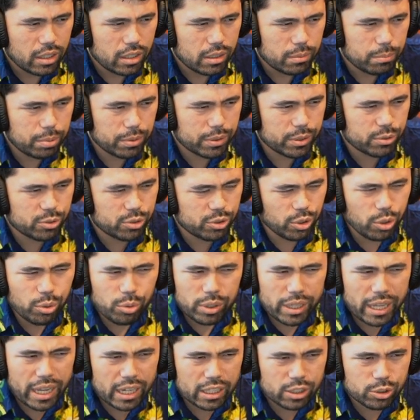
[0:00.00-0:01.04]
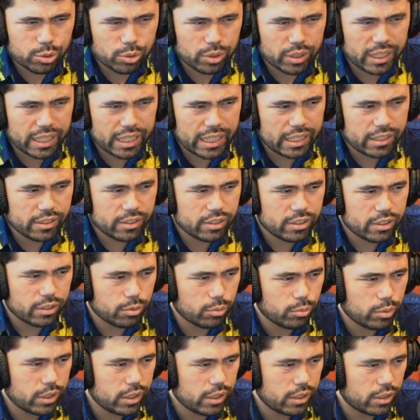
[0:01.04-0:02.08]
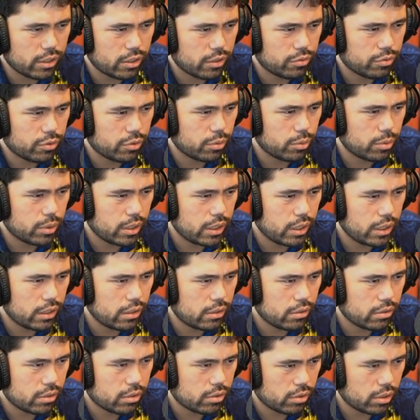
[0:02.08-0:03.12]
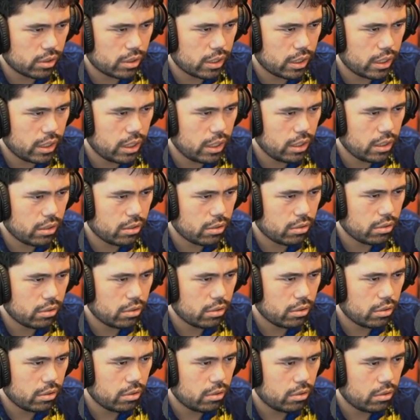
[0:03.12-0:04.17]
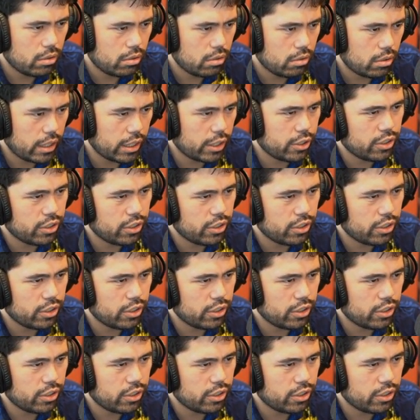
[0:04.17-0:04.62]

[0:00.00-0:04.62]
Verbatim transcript: but there's no actual like instant win here for white. So I take. I could